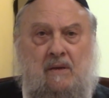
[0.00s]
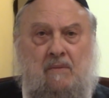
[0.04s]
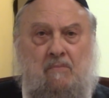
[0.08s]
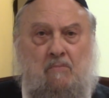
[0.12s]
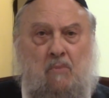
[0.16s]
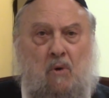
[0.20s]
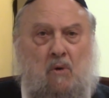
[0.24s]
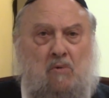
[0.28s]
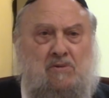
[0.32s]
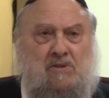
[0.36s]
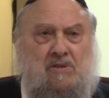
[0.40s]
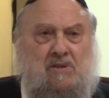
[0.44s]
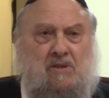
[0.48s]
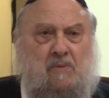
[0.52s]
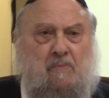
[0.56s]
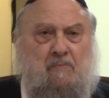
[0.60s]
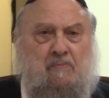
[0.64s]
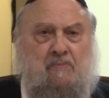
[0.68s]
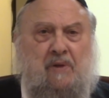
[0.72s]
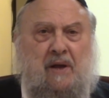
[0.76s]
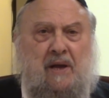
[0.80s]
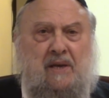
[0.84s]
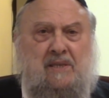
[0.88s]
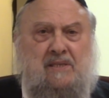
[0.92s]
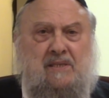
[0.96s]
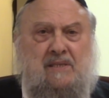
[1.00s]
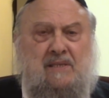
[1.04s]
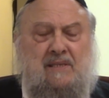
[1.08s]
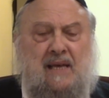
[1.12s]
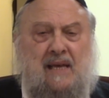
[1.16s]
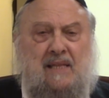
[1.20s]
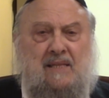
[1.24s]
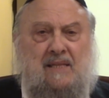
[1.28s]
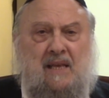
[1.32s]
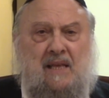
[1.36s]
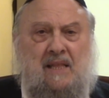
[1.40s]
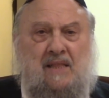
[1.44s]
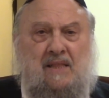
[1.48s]
Most of the places
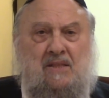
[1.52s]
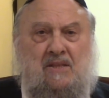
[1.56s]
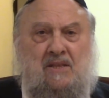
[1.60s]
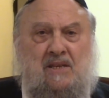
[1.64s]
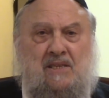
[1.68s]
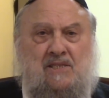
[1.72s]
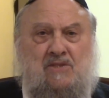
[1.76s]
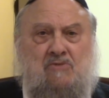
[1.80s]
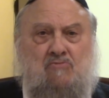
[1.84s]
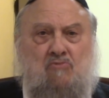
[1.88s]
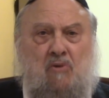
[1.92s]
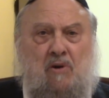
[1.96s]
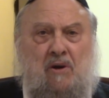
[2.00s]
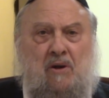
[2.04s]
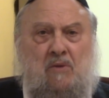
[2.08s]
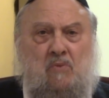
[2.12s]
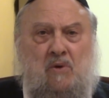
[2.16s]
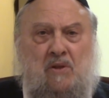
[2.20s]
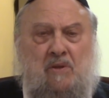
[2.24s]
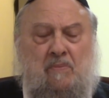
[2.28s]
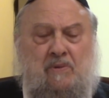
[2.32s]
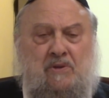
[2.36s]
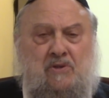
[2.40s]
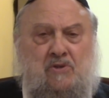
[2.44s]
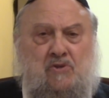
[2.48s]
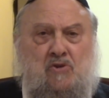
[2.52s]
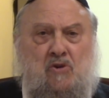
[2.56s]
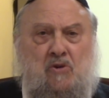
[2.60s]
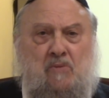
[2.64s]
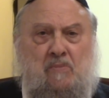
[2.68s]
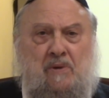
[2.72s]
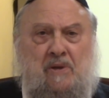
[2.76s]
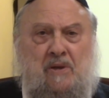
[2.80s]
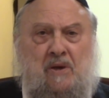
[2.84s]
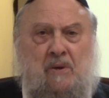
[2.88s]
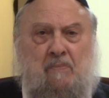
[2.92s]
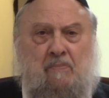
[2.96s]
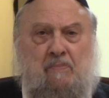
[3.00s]
that they destroyed, whether it be
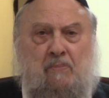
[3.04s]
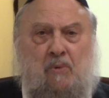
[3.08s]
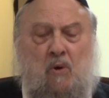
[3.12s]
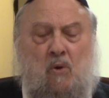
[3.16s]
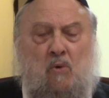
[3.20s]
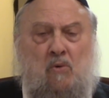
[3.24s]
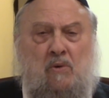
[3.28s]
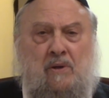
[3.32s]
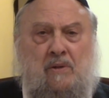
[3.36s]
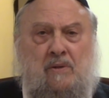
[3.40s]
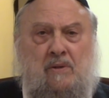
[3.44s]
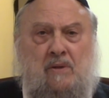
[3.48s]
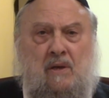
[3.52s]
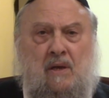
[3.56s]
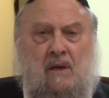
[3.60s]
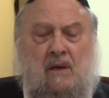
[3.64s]
Germany or Poland,